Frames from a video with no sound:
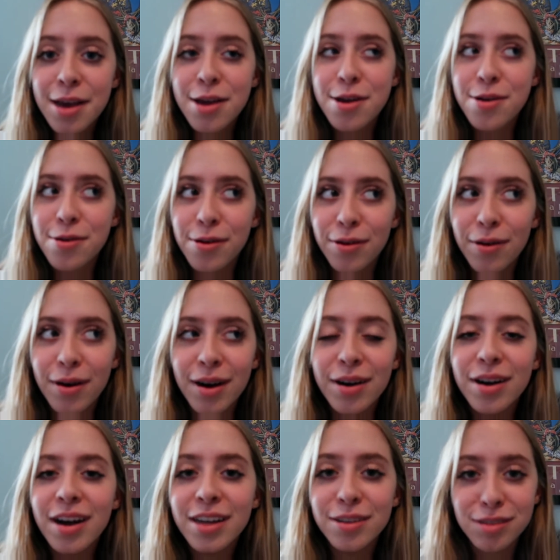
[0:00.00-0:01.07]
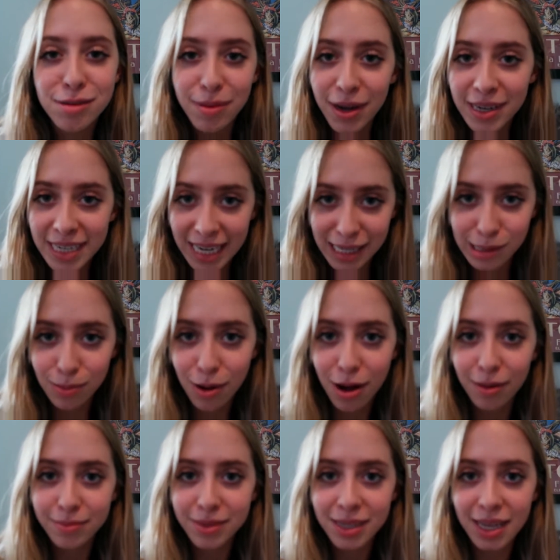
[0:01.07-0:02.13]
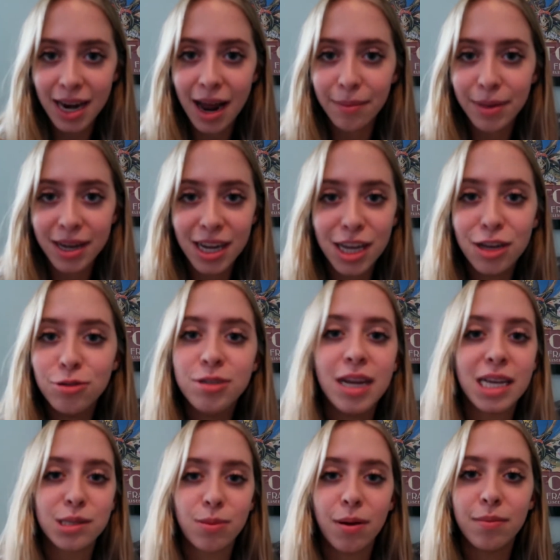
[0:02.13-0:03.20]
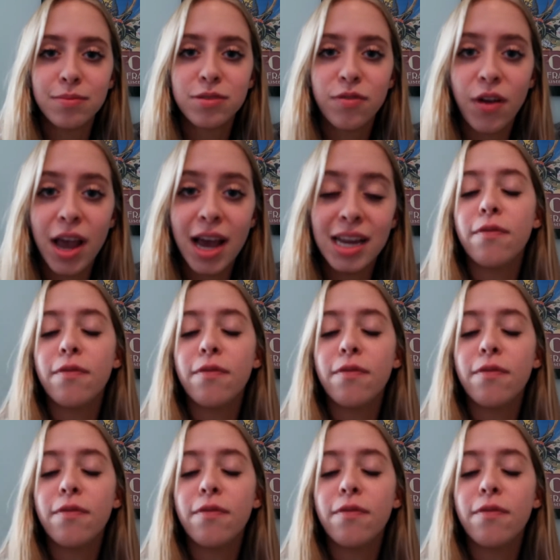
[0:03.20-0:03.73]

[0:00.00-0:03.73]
who used to be on Dance Moms, and I'm like a huge Dance Moms fan.